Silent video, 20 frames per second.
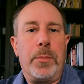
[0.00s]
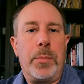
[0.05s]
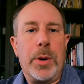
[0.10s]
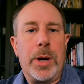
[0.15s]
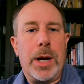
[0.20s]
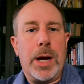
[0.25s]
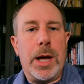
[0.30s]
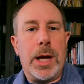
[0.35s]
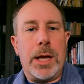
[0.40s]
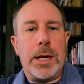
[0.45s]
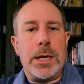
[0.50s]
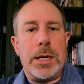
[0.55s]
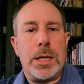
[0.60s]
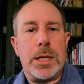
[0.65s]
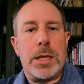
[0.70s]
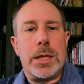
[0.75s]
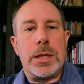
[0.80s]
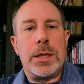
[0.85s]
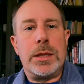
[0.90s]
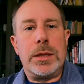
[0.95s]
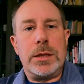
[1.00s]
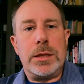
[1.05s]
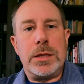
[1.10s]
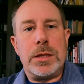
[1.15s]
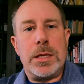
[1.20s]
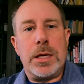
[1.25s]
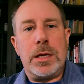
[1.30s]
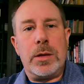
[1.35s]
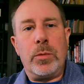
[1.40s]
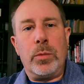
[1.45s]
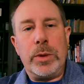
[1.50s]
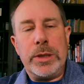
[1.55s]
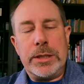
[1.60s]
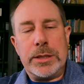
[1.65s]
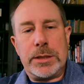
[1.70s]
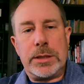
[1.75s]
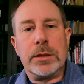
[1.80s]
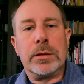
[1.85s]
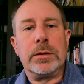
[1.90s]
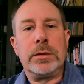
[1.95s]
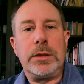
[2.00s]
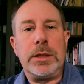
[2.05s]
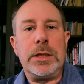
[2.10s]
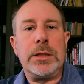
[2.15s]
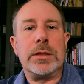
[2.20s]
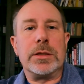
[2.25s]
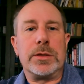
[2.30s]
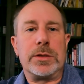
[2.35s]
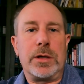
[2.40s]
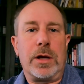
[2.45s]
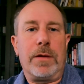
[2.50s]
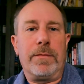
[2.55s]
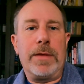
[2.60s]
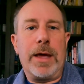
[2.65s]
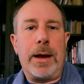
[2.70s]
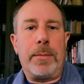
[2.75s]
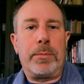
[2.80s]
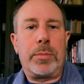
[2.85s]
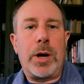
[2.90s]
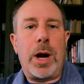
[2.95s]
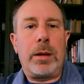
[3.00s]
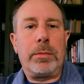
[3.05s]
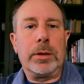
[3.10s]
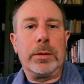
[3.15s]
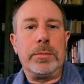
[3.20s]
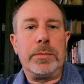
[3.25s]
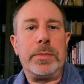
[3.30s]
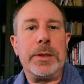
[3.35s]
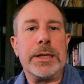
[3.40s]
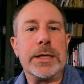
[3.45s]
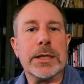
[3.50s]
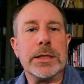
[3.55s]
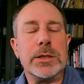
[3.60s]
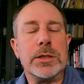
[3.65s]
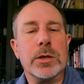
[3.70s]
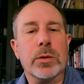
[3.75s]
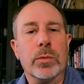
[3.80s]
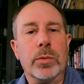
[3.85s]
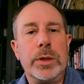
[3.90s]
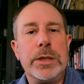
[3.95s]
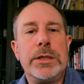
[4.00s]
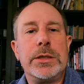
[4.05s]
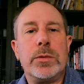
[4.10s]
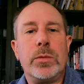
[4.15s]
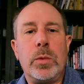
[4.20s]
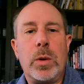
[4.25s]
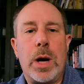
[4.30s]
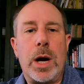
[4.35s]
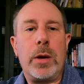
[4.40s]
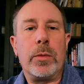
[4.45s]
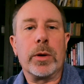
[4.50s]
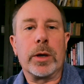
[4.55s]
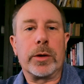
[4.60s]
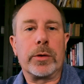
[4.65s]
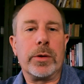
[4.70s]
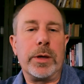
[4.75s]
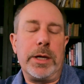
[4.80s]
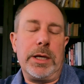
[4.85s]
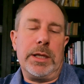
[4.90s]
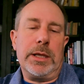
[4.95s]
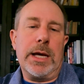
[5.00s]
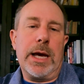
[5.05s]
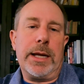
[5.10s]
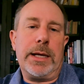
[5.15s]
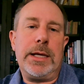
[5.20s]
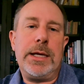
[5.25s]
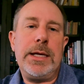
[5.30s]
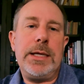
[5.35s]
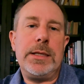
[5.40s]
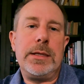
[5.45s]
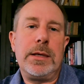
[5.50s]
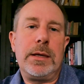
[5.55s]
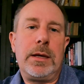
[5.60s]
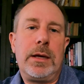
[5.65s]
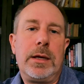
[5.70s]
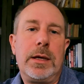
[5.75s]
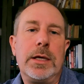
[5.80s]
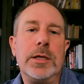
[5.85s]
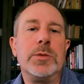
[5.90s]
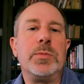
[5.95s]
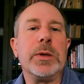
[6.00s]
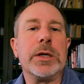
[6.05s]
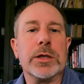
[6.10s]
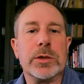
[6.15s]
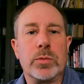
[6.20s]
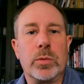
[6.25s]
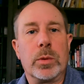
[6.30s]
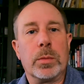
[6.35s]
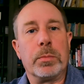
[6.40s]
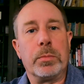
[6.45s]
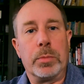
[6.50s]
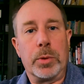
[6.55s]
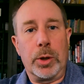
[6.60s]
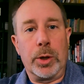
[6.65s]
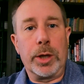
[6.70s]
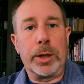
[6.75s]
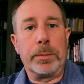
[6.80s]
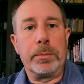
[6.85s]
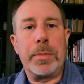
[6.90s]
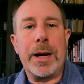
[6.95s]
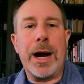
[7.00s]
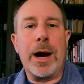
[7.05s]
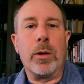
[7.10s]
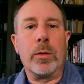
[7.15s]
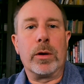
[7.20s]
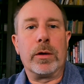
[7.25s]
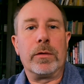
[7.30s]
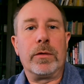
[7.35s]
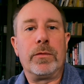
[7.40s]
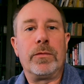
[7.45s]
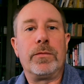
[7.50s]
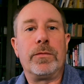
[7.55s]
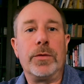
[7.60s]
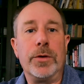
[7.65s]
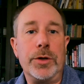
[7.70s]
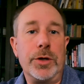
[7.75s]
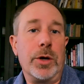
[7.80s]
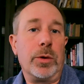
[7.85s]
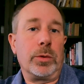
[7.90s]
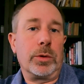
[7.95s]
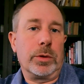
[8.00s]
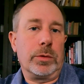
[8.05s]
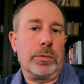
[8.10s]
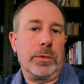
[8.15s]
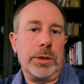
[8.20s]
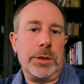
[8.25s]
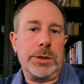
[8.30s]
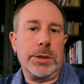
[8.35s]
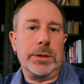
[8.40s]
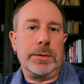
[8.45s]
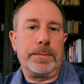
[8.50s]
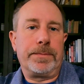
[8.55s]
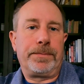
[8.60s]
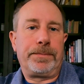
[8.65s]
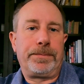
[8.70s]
But we still need to solve that problem because the reason why we're creating that heat is because we're burning power for no good reason.